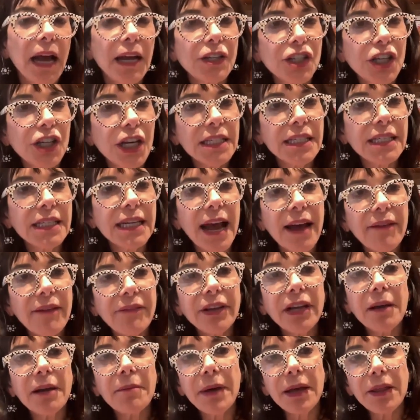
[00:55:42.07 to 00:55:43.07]
just
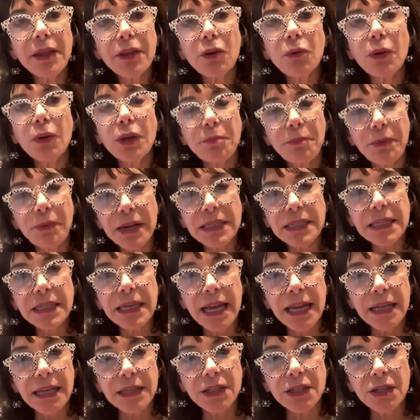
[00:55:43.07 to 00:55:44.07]
having a mother with breast
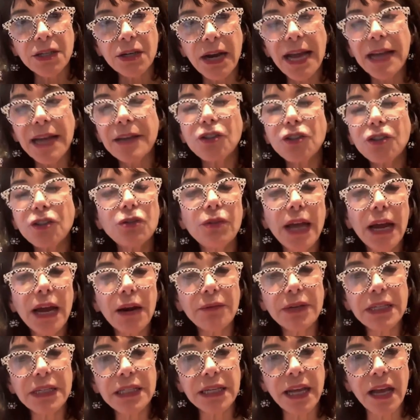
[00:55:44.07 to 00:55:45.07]
cancer and do
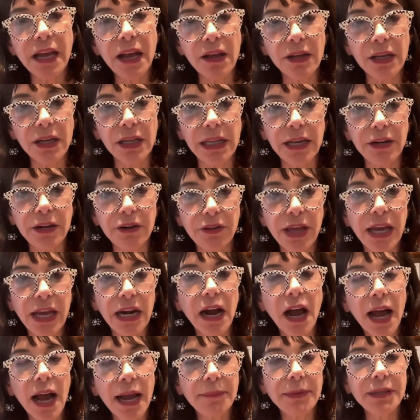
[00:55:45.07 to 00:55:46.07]
that risk calculator,
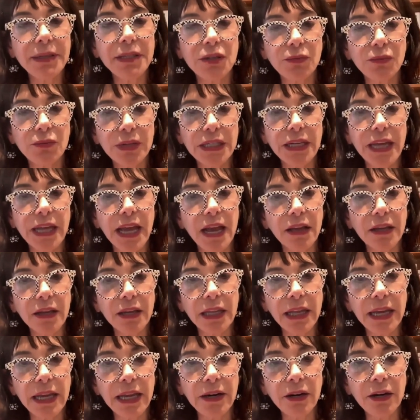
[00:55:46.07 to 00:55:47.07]
that IBIS risk
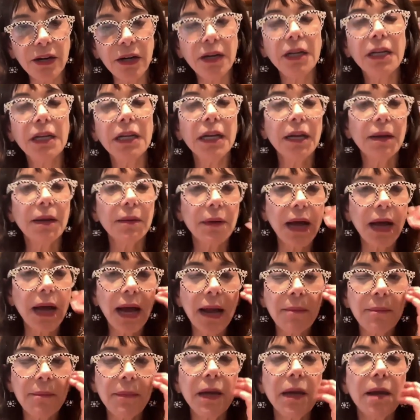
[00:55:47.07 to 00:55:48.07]
calculator.
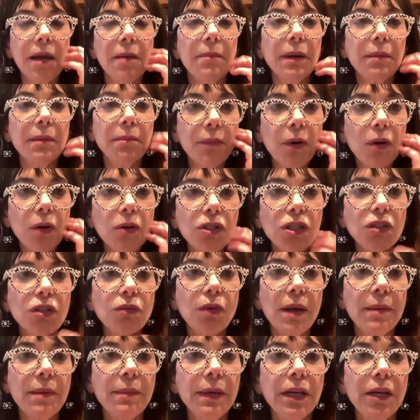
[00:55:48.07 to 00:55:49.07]
Um, but most
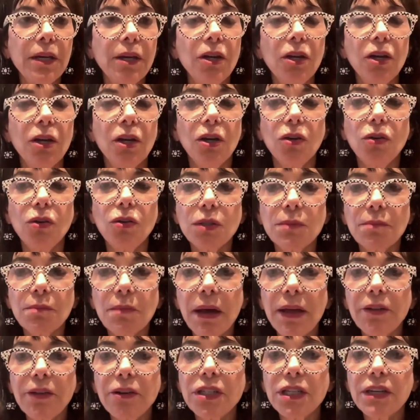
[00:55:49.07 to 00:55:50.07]
women whose
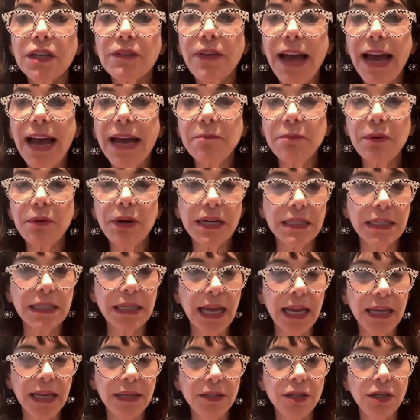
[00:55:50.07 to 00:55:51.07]
mothers have had breast
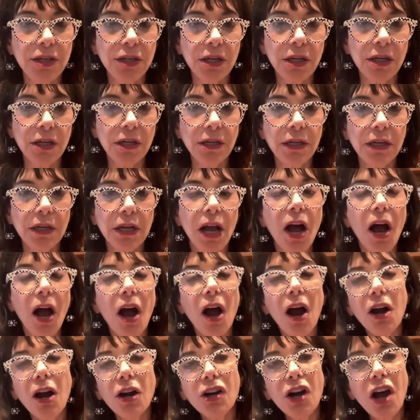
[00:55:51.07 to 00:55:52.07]
cancer
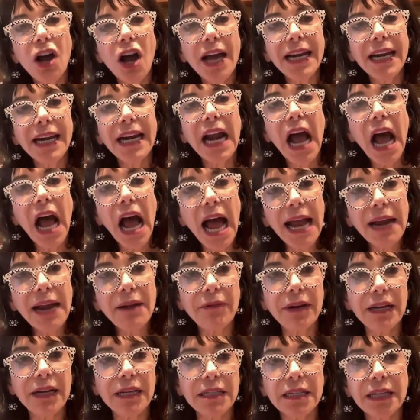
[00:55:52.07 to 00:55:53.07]
are not at high
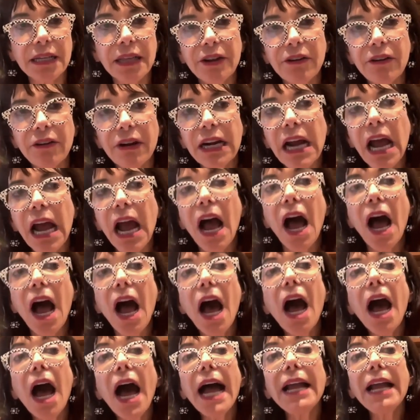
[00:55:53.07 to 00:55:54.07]
risk. They're at
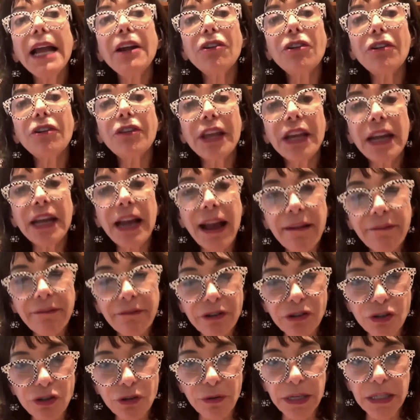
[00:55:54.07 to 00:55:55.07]
higher than
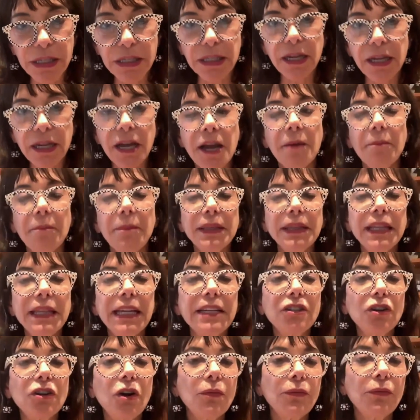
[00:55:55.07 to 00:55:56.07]
average risk, but they
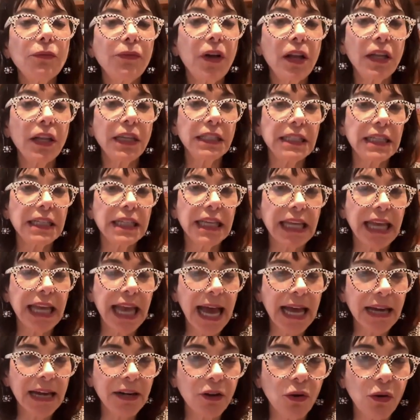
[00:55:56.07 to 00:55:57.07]
don't fall into the
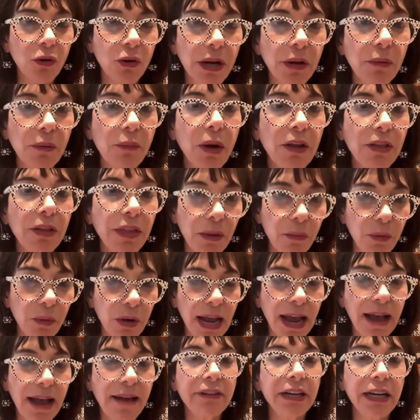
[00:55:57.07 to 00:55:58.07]
category where they
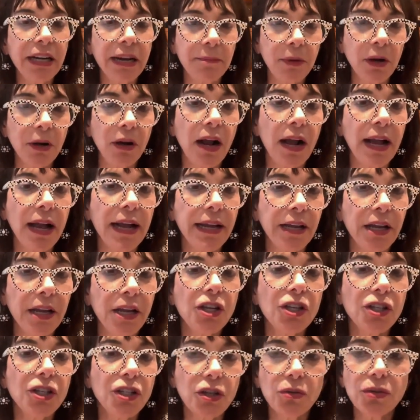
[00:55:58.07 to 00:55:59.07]
would have an MRI.
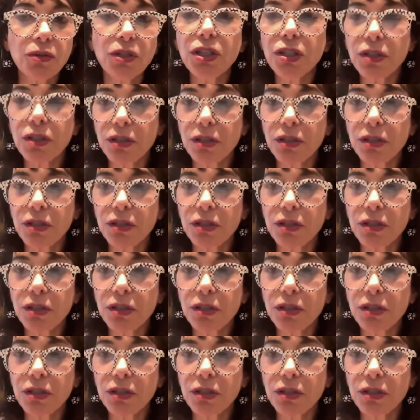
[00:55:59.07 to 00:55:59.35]
So